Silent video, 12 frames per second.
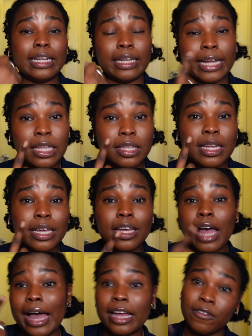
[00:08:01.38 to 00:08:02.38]
lengthening
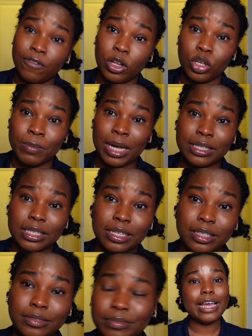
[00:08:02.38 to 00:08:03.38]
and
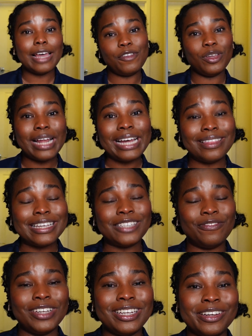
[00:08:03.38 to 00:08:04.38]
volumizing. If you like this
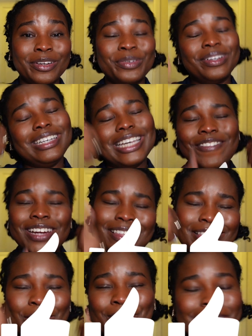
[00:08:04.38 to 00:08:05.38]
video, give it a
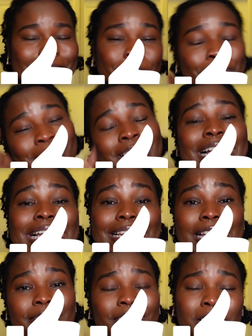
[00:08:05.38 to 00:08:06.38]
thumbs up,
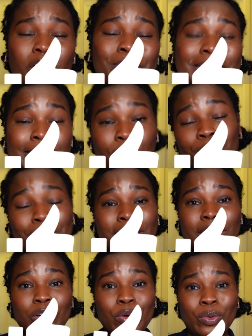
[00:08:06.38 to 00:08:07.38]
leave a comment down
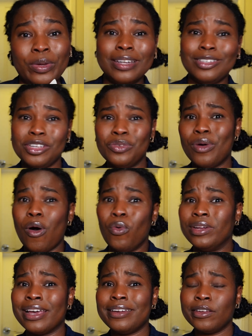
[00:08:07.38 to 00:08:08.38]
below. Do you
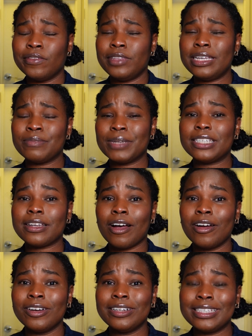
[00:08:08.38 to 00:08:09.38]
own any of these
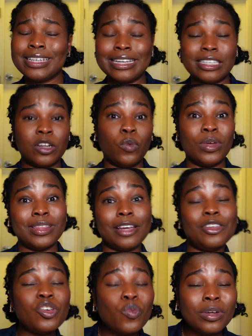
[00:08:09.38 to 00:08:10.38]
mascaras? Is there one
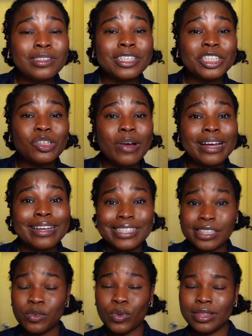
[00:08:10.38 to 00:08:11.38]
that you want to try? Is
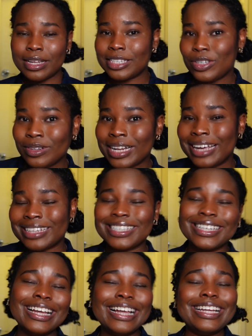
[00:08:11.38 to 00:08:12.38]
there one that you liked?
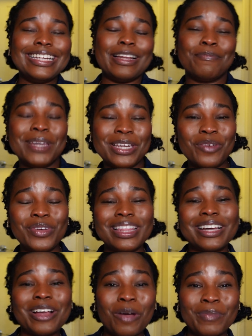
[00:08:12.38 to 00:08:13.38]
Let me know in the
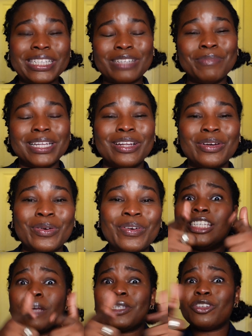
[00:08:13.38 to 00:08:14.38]
comments below.
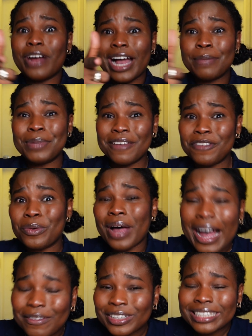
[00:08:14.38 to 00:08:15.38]
Subscribe if you
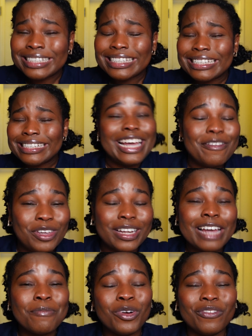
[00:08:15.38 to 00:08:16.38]
haven't. If you
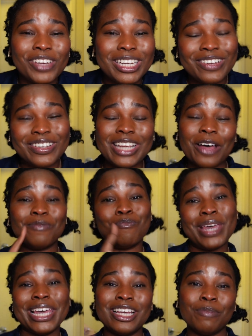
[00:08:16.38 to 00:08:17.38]
like more videos on
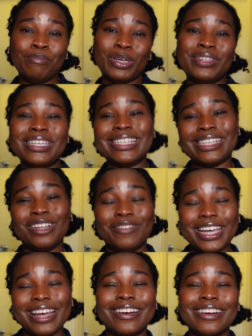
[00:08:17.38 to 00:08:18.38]
makeup, beauty,
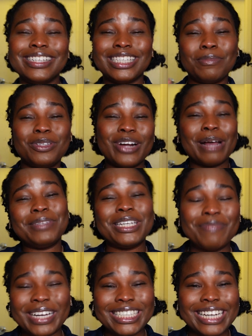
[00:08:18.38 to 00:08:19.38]
self-care, subscribe to
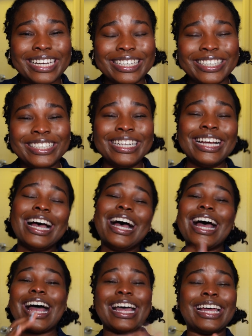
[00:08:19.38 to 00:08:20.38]
my channel.
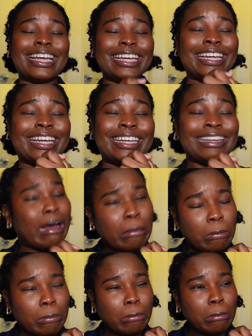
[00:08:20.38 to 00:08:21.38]
Yeah,
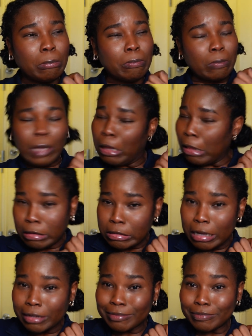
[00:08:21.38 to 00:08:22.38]
that's
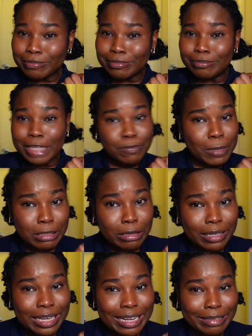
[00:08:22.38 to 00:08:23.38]
it. That's
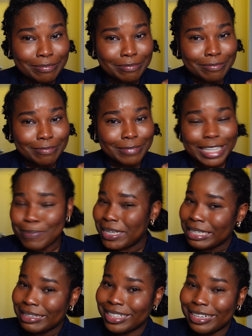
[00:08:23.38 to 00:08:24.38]
basically
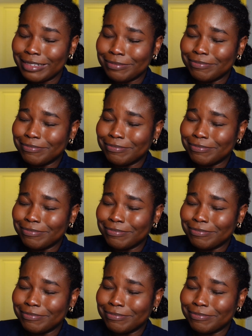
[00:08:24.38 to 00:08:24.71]
it.